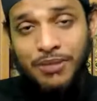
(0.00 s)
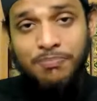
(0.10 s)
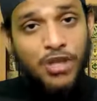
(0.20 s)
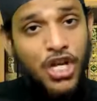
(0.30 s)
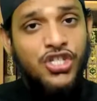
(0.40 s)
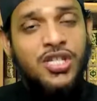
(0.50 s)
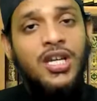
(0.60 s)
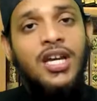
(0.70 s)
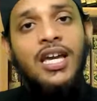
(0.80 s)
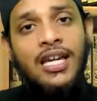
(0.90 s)
peace
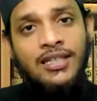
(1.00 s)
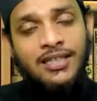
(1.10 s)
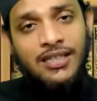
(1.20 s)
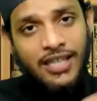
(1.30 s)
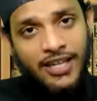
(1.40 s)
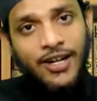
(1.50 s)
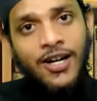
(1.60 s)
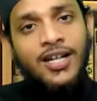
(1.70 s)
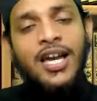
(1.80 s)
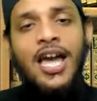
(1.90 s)
in
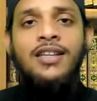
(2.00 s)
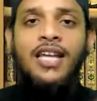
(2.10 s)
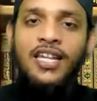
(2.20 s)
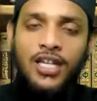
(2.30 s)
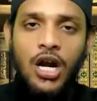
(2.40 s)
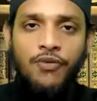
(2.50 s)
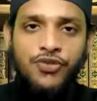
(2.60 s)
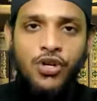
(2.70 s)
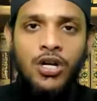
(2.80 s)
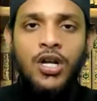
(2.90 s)
here and the
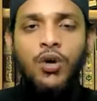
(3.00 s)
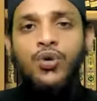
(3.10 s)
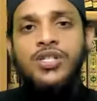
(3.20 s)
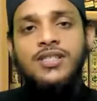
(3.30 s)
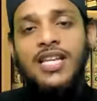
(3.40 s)
hereafter, which is